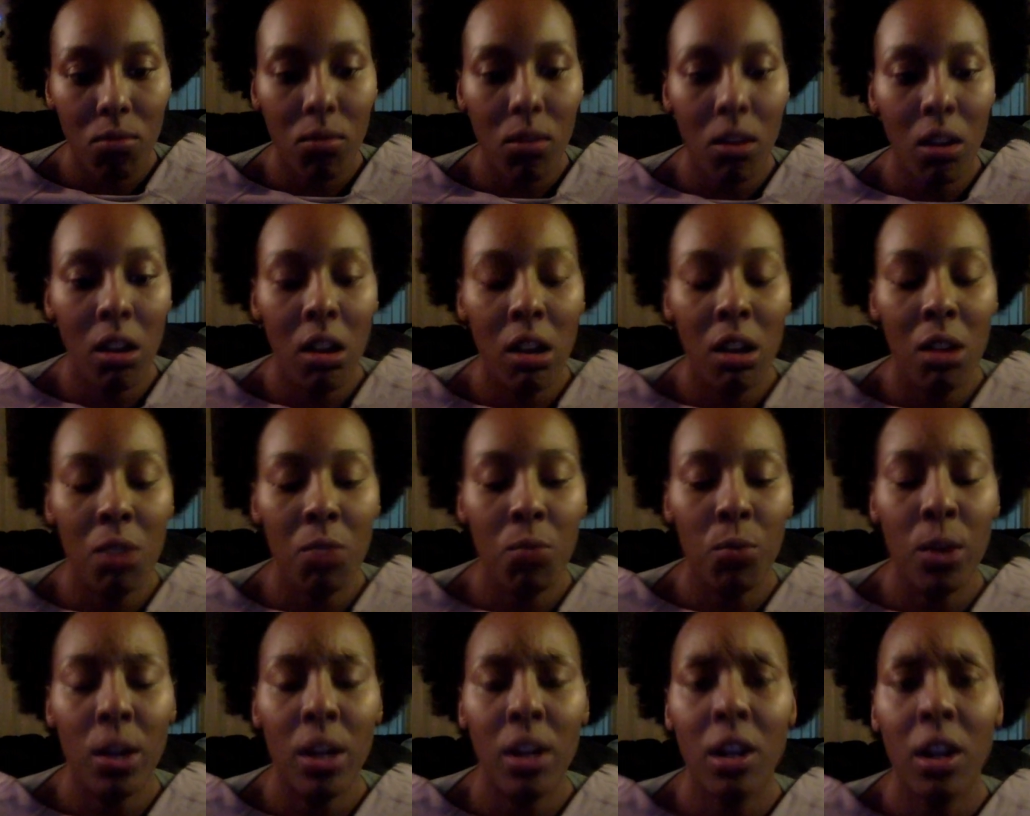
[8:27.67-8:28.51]
and
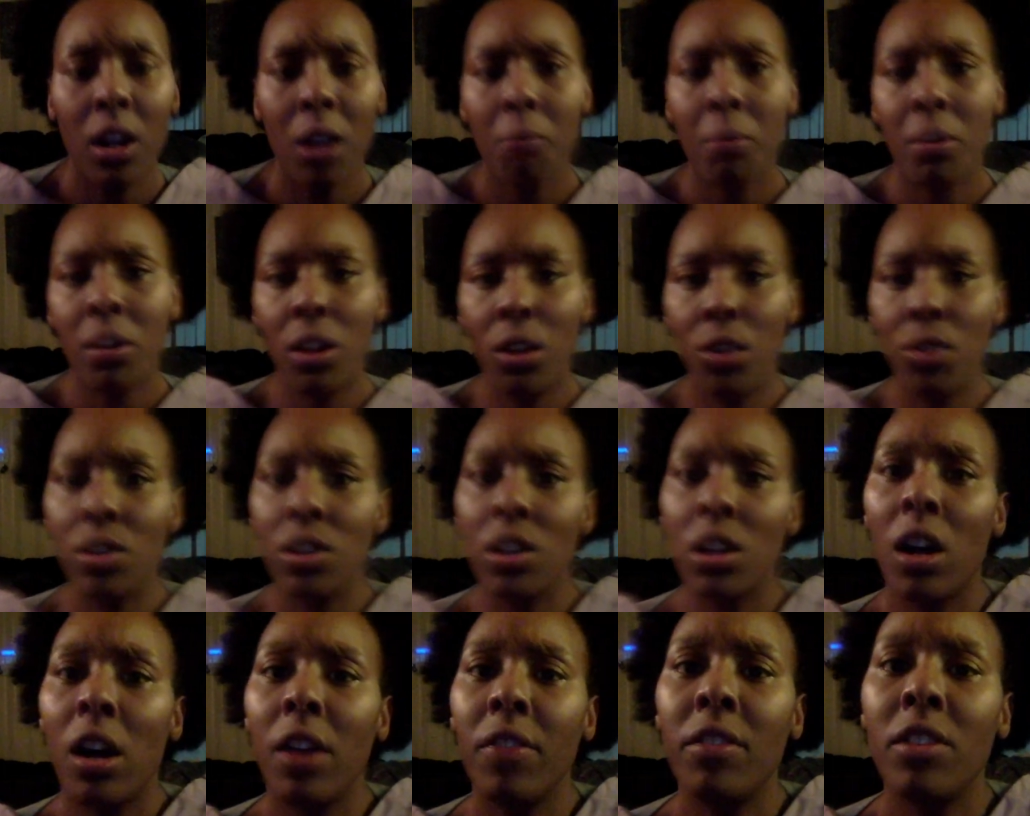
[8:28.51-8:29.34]
we ended up
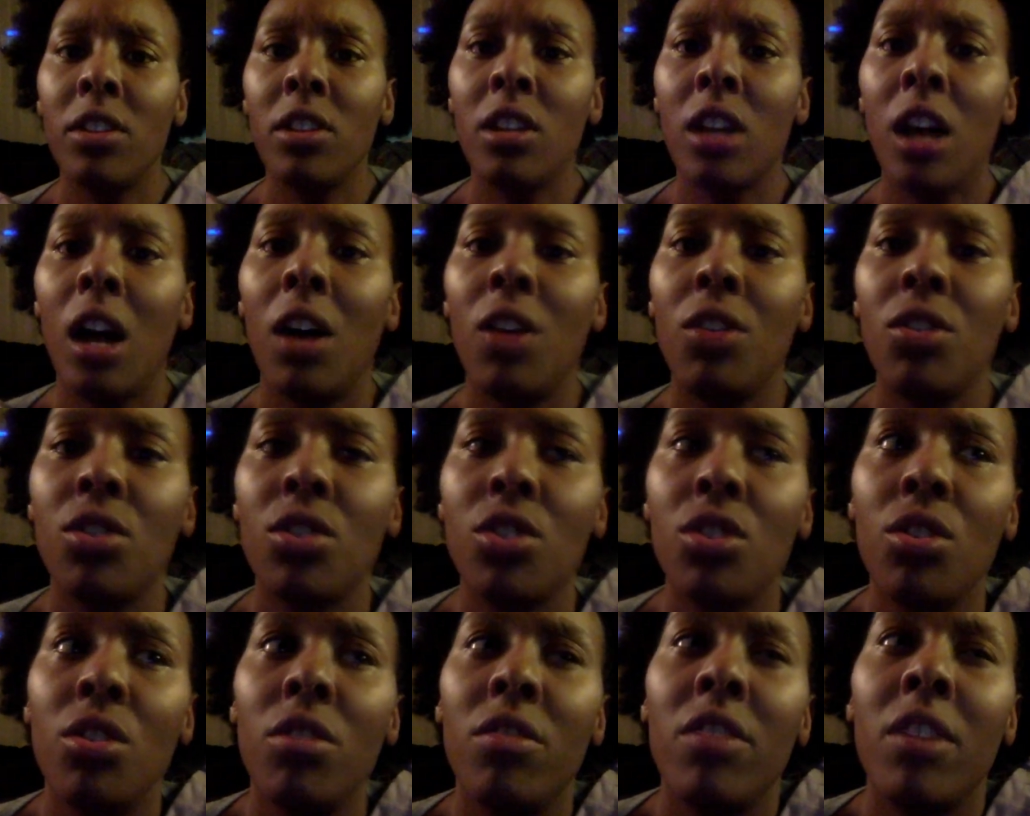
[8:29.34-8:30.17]
closing on this house
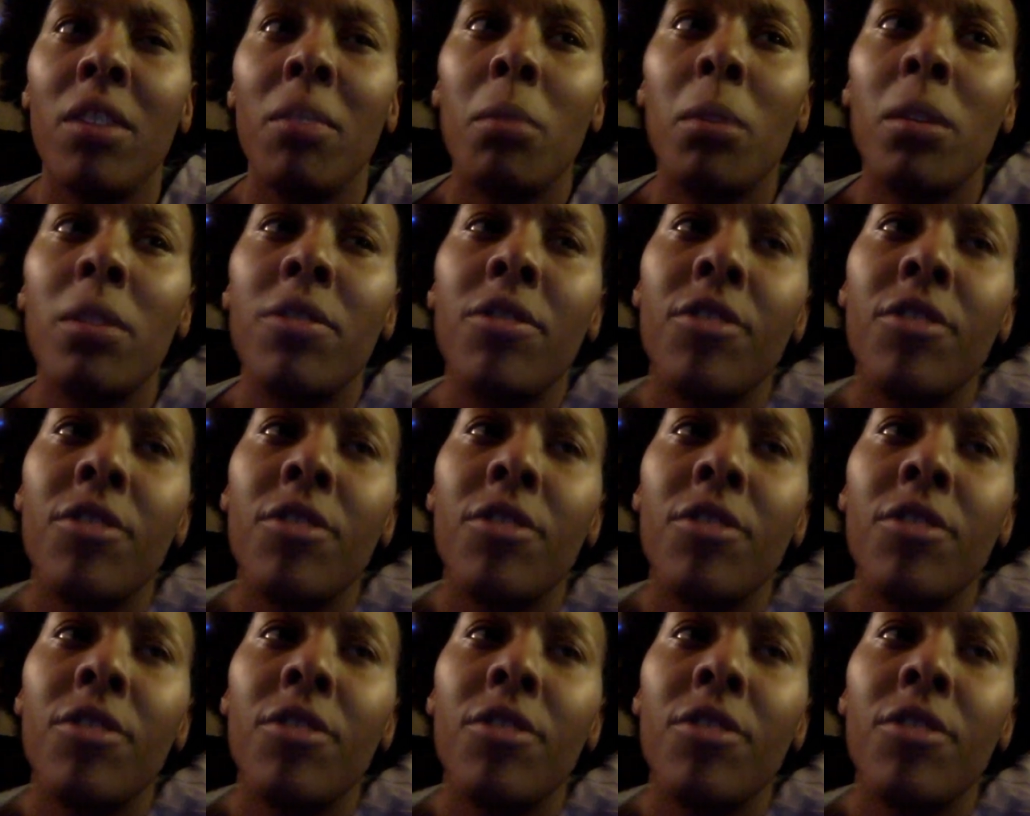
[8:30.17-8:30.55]
November